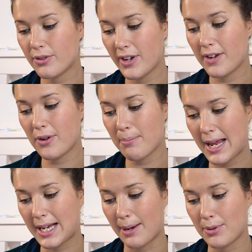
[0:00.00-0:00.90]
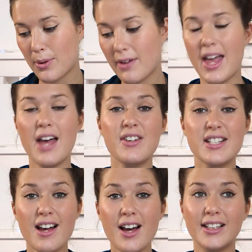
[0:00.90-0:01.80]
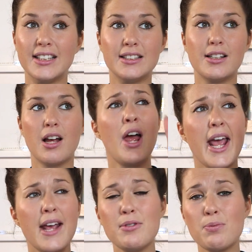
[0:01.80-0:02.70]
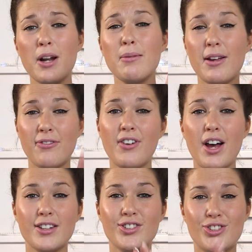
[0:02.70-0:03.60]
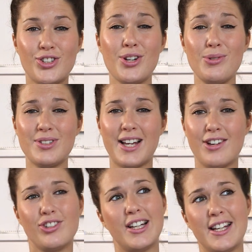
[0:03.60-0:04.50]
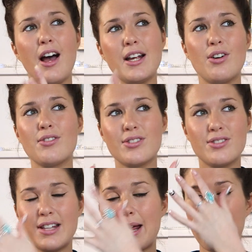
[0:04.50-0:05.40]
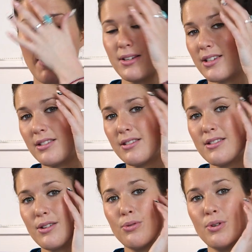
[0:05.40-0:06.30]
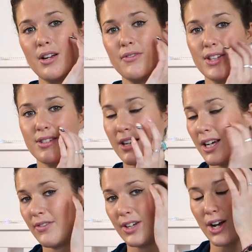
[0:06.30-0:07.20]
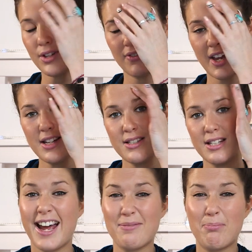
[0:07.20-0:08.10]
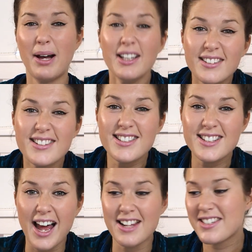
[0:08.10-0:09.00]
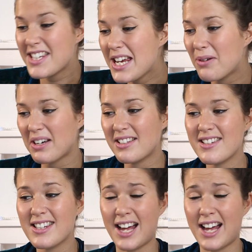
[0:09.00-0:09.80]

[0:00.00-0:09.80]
your favourite makeup you have ever done? It was one of my first shoots actually. I got to stick buttons all over the side of a girl's face. I had buttons and sequins